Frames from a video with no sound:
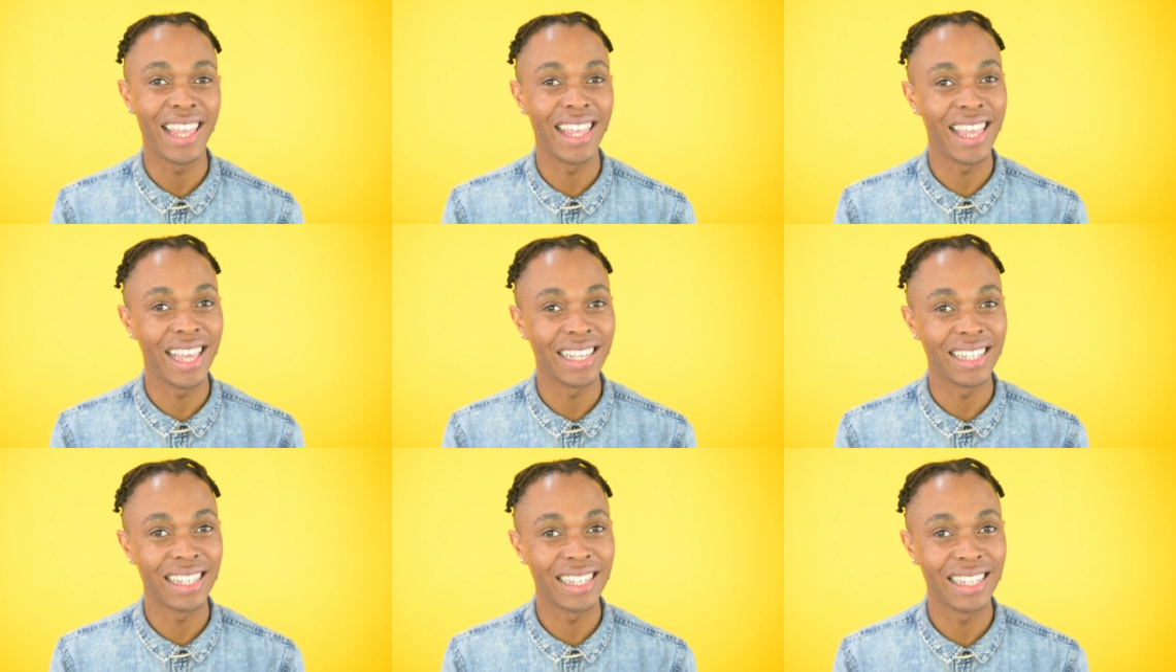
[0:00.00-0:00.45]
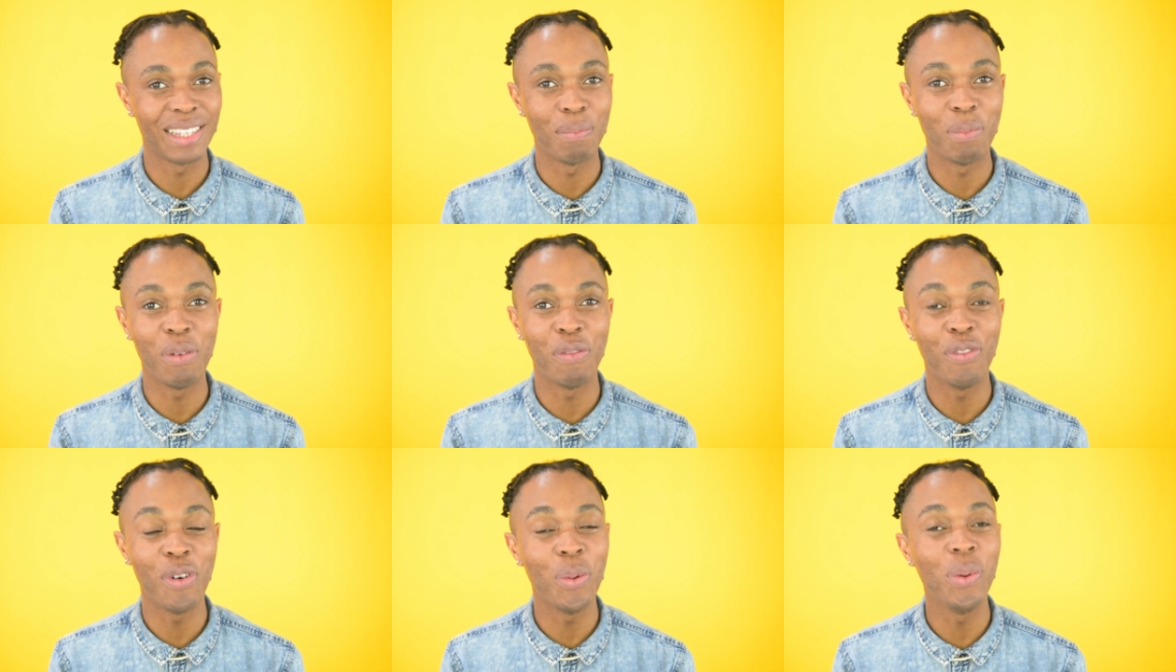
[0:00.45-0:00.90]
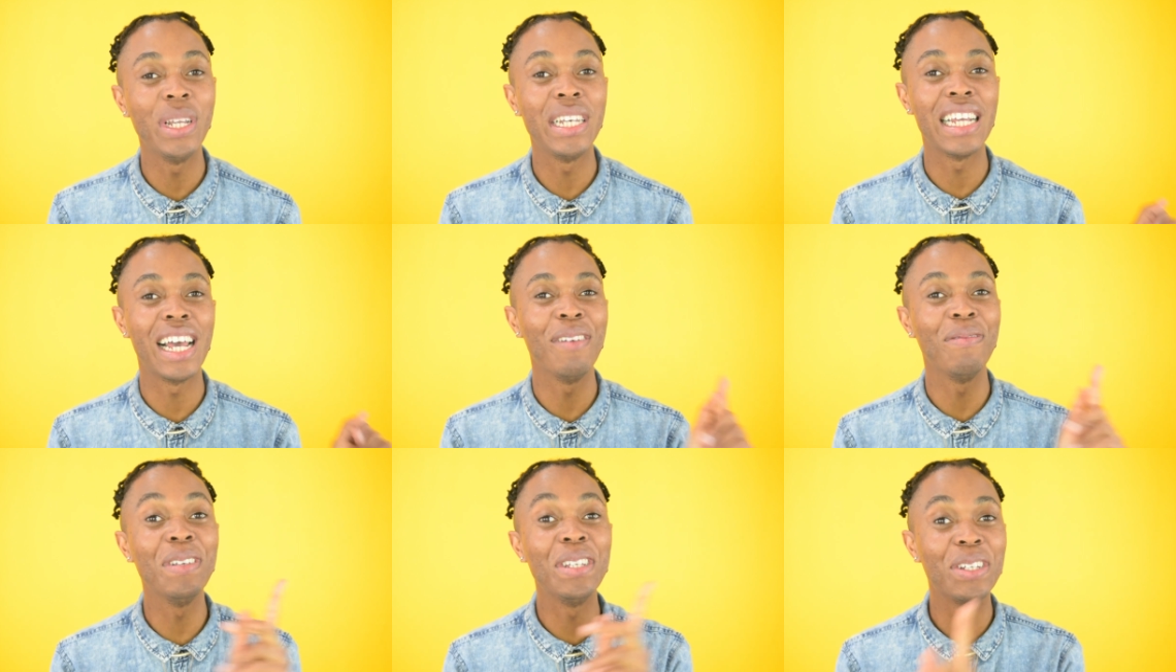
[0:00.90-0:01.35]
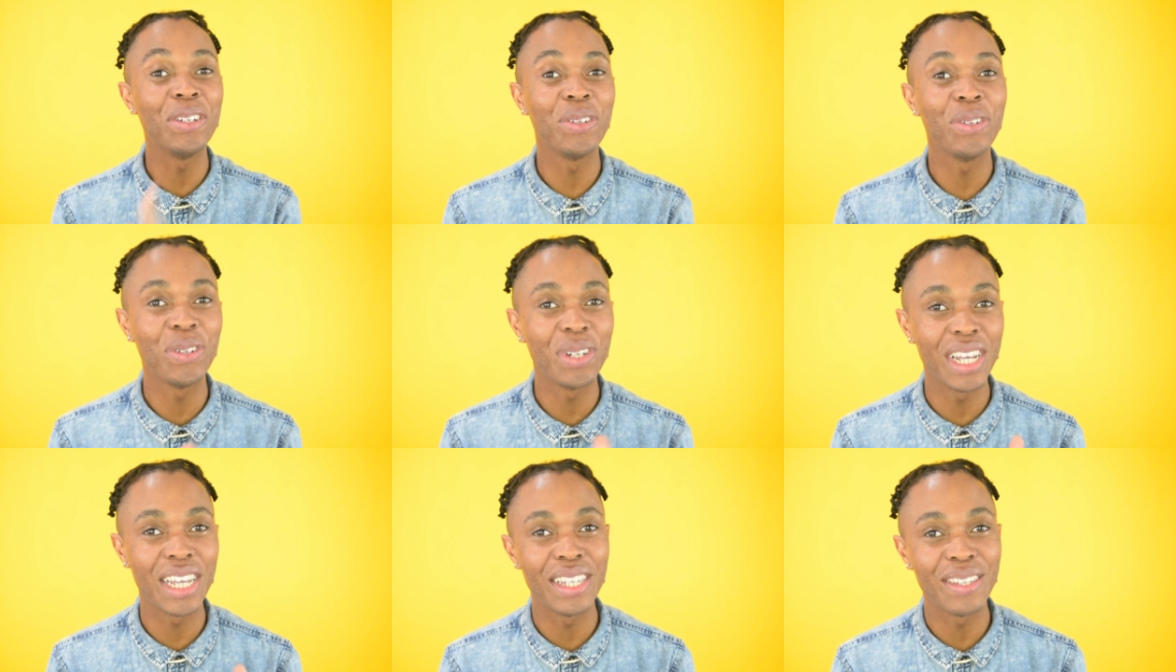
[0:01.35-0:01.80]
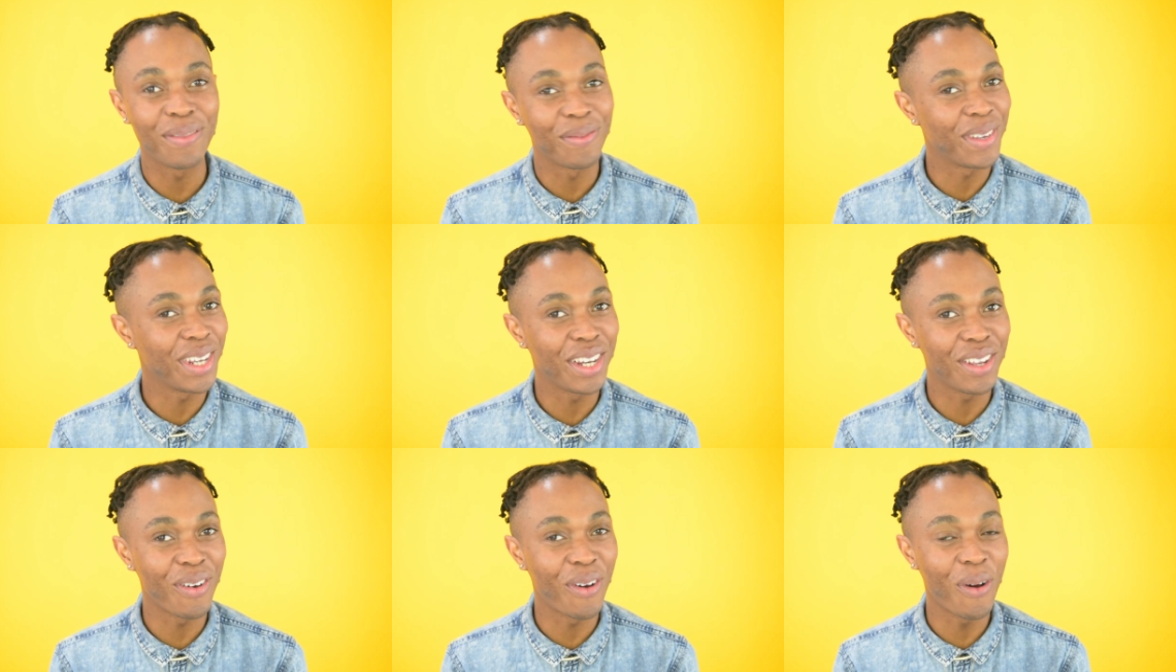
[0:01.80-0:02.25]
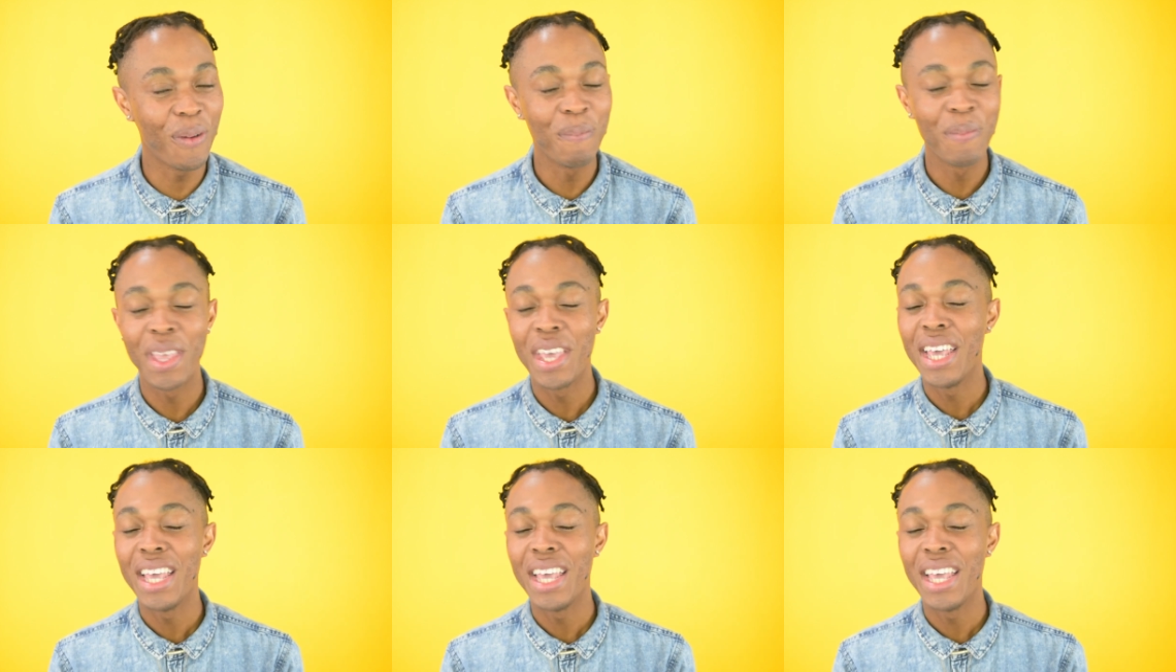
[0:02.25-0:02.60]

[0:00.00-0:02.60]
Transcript: Yes, before we dive into today's video,